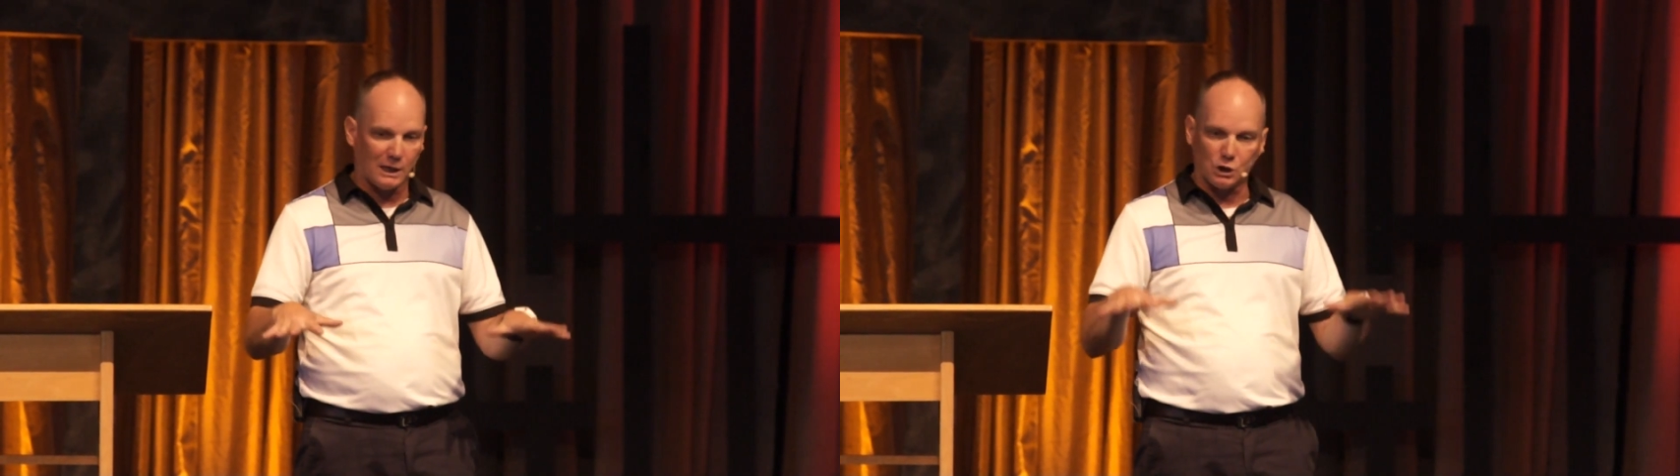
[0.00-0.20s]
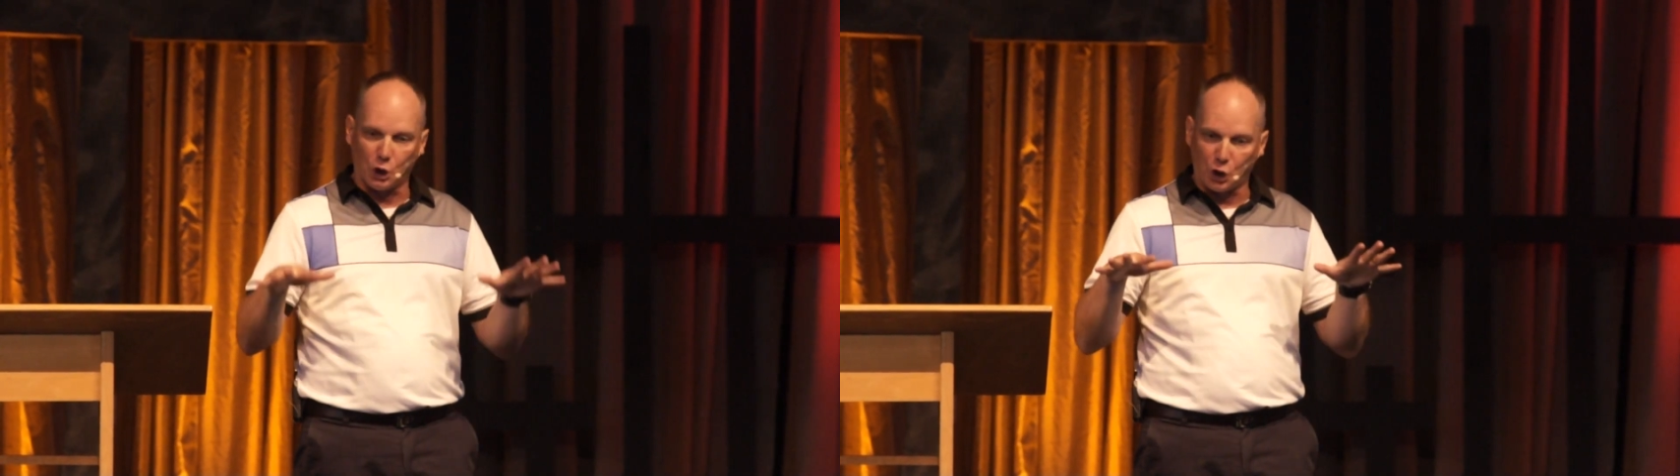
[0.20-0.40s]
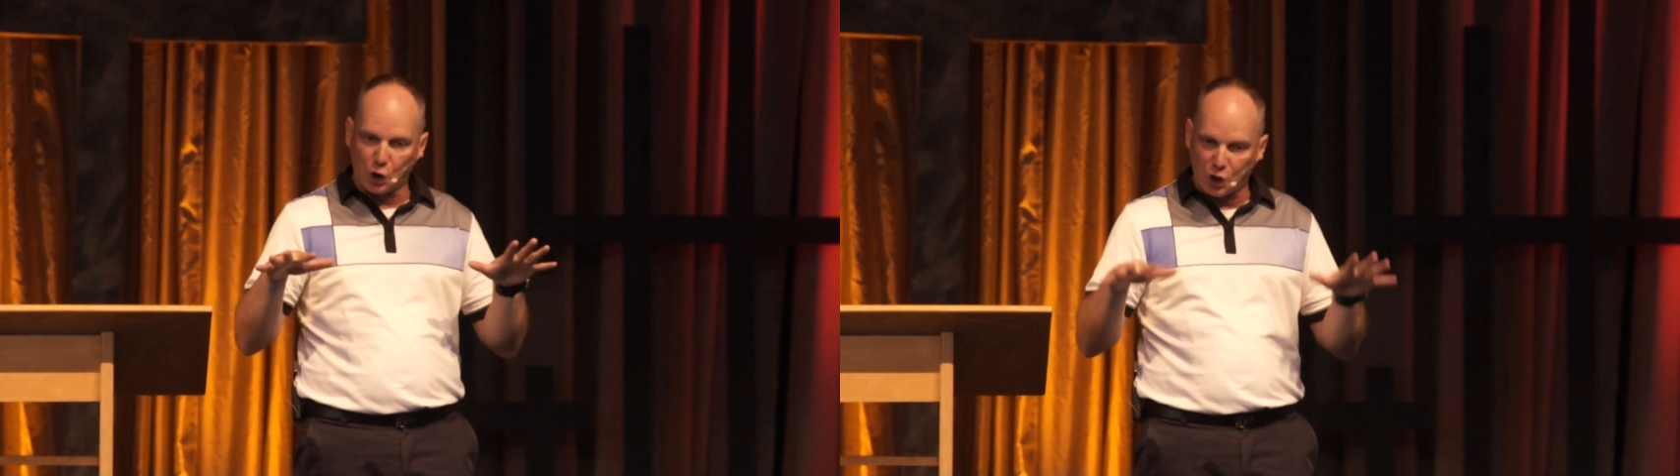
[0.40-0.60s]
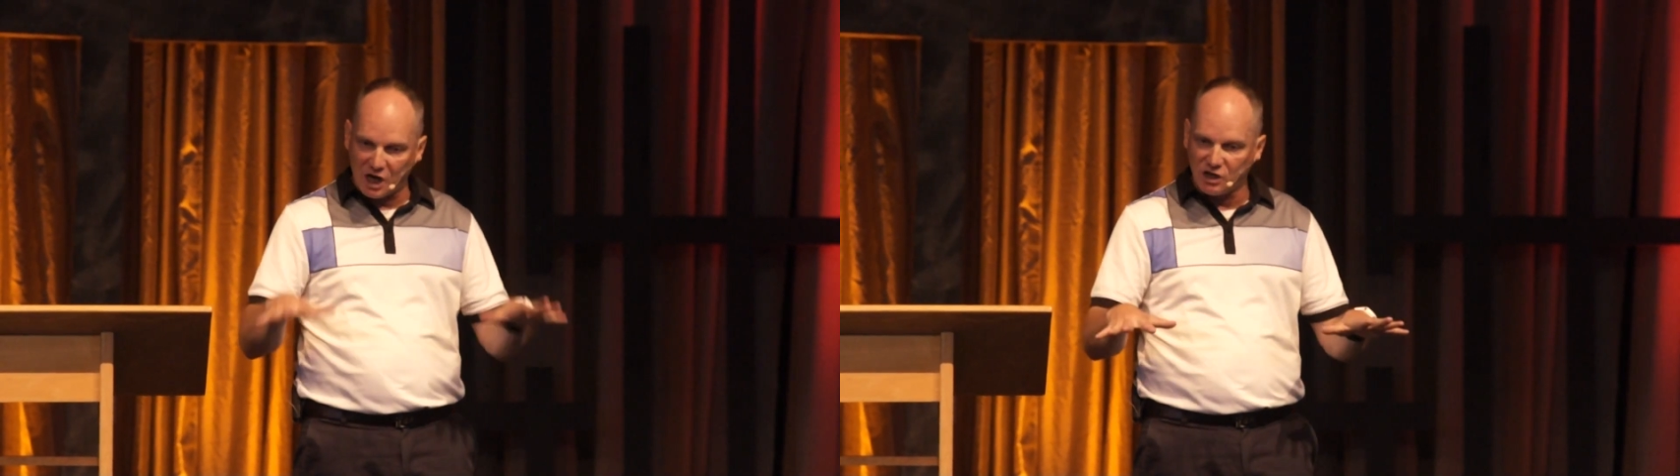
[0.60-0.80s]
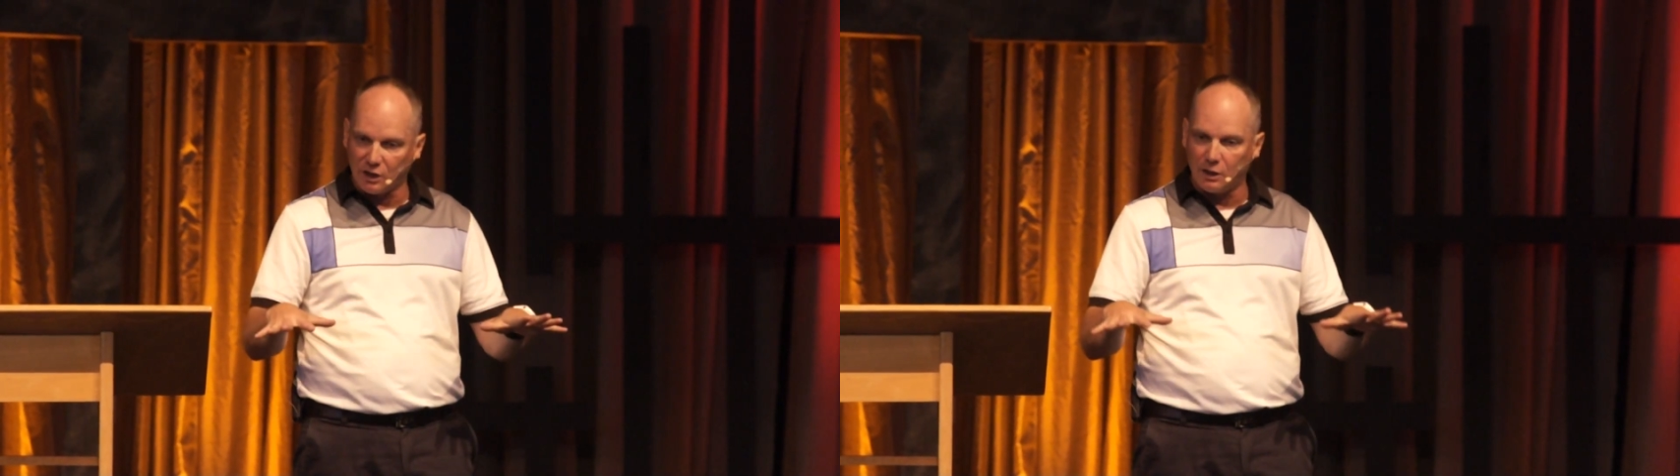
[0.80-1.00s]
that's
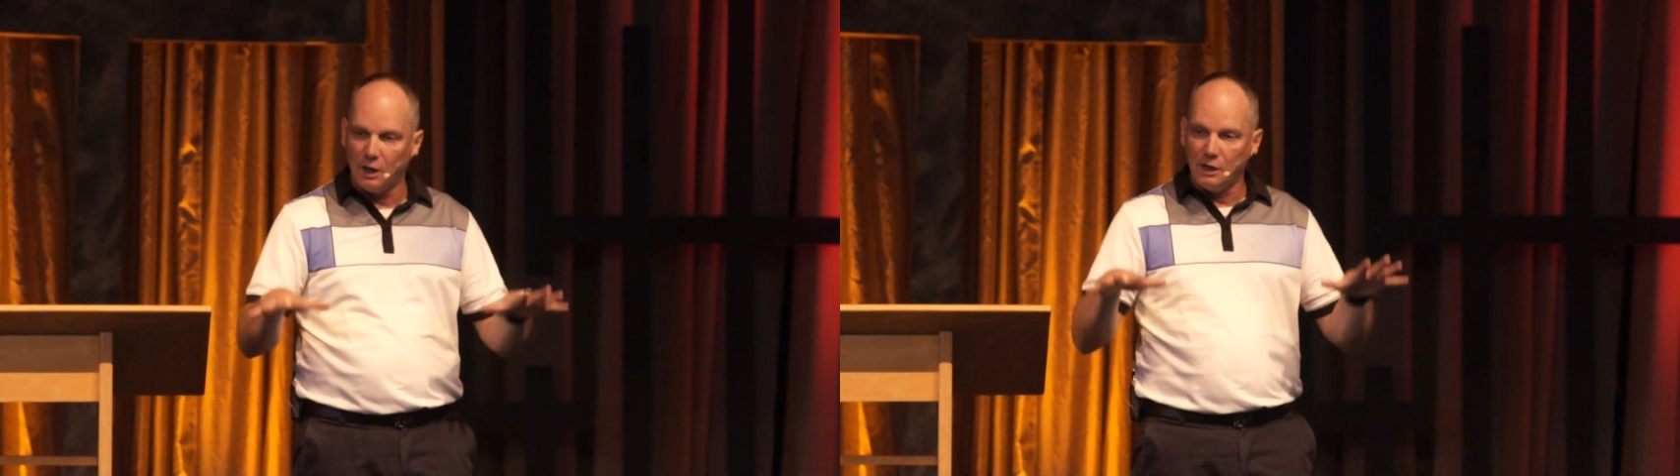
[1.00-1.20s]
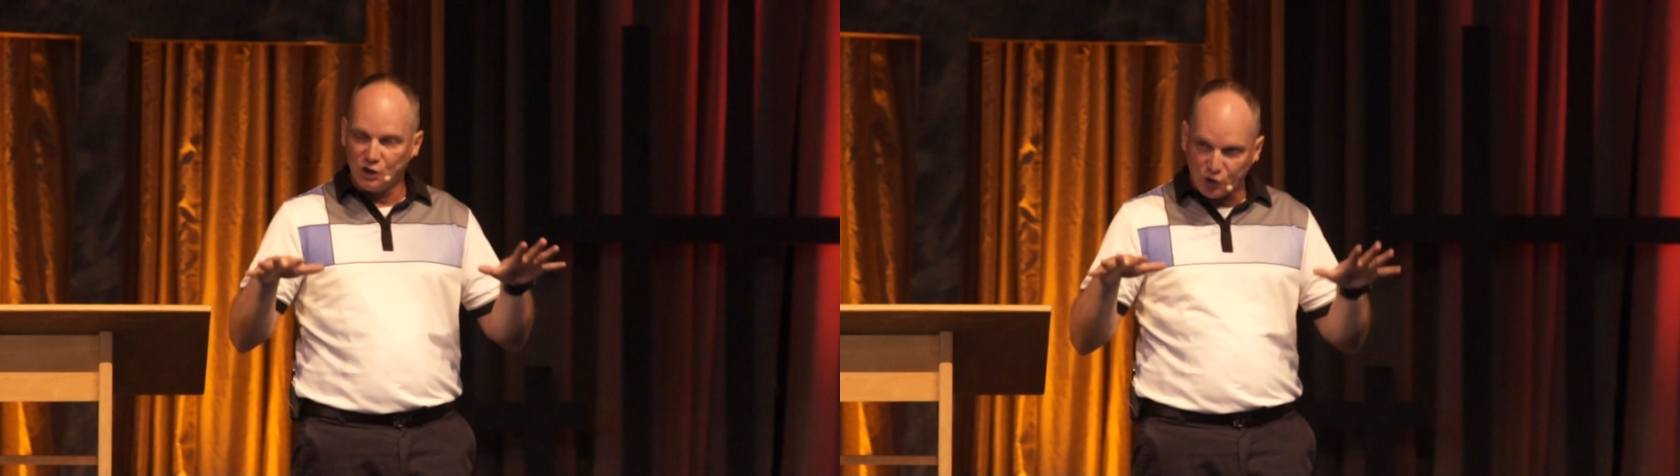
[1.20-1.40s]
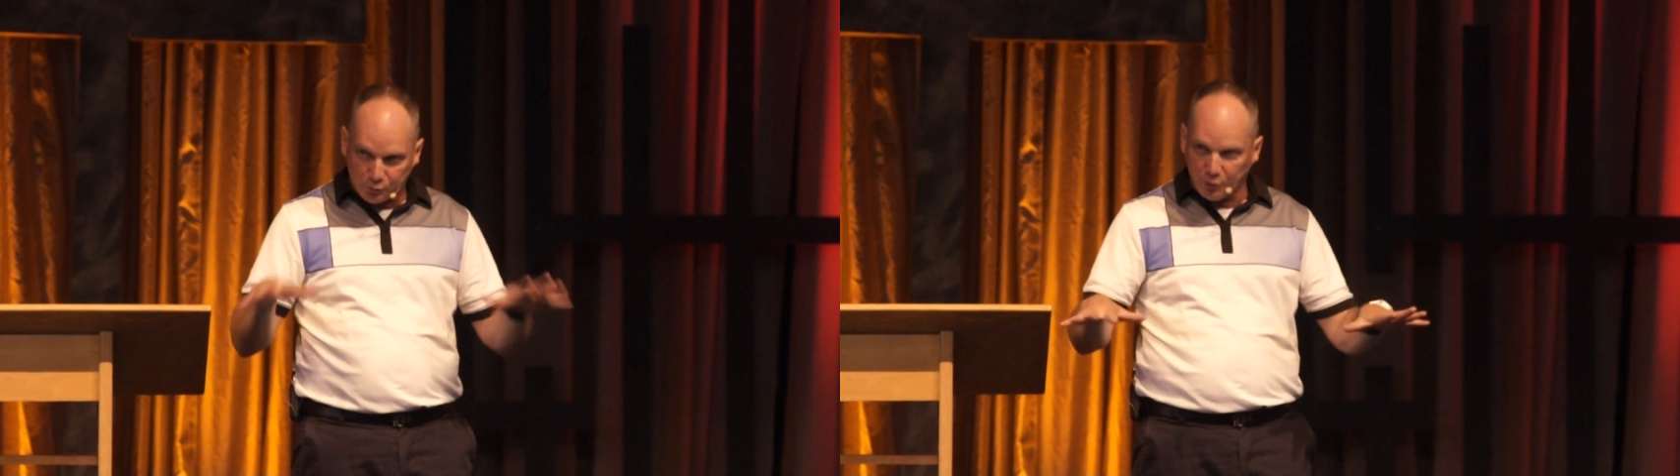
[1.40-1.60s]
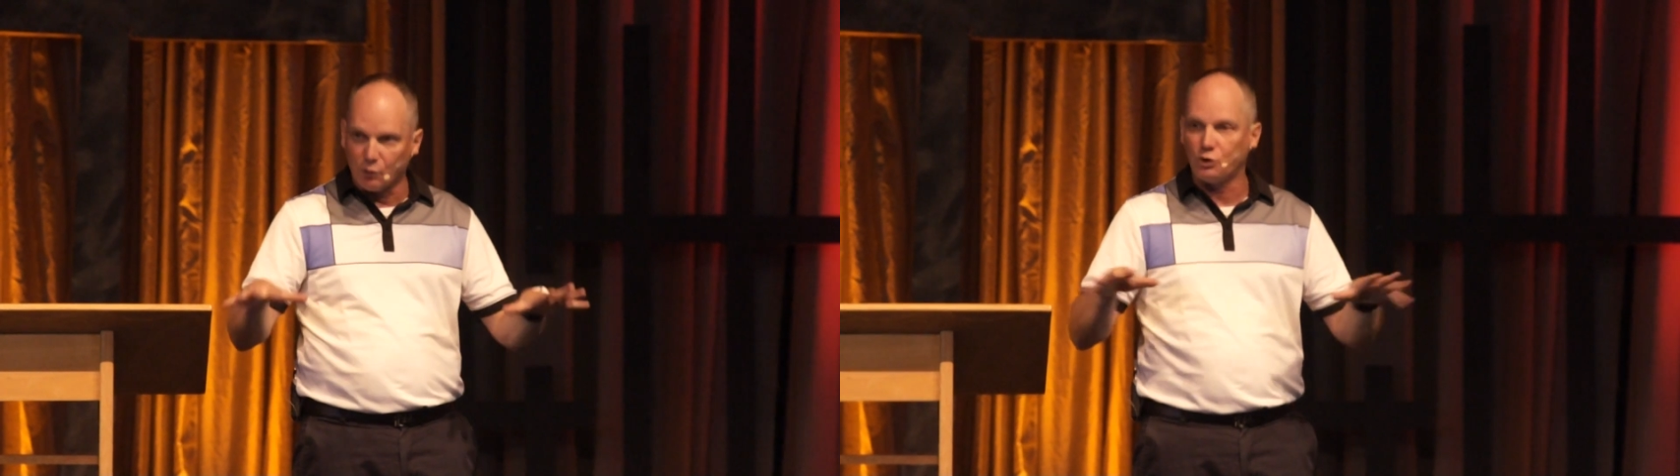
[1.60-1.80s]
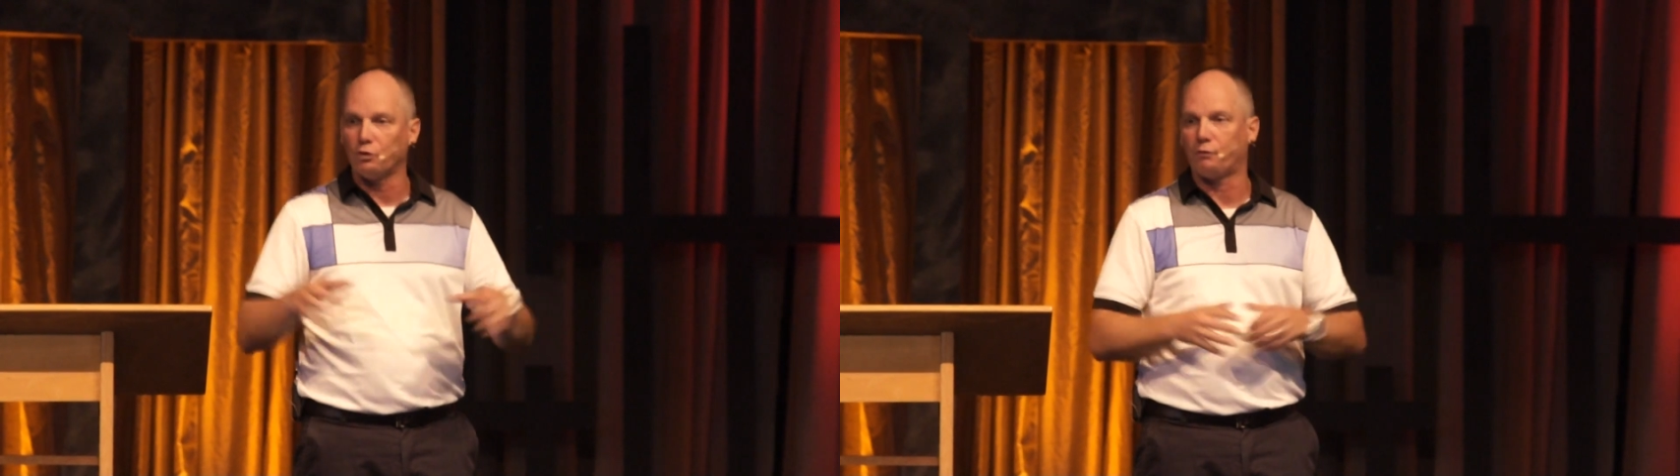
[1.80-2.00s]
authentic
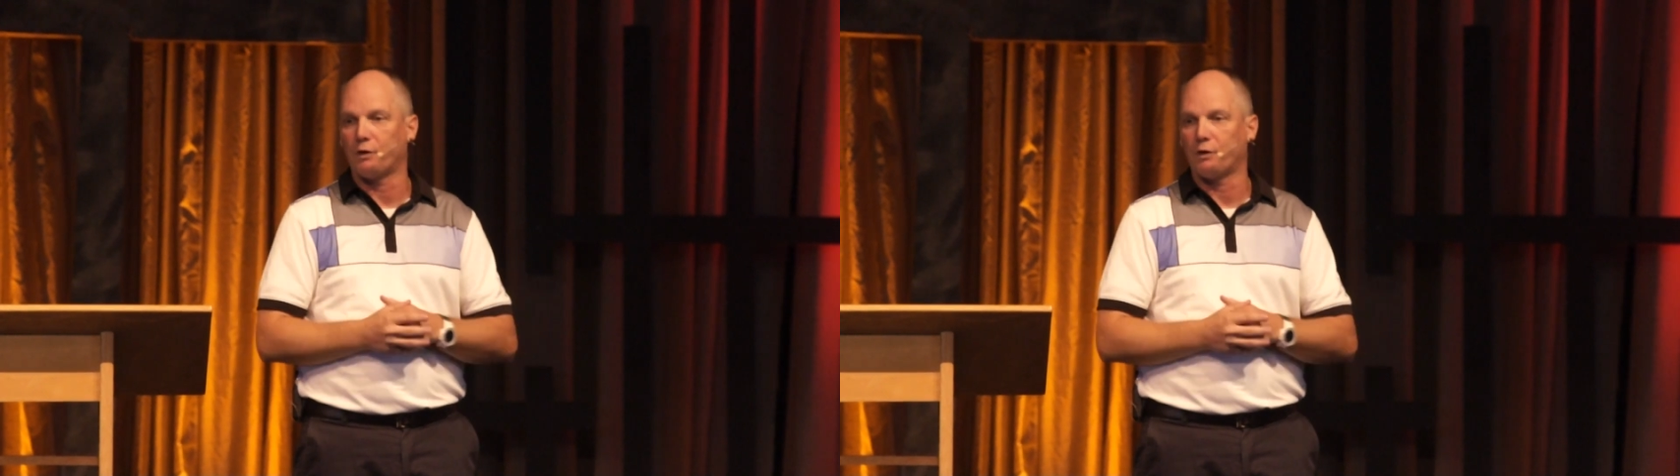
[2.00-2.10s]
spiritual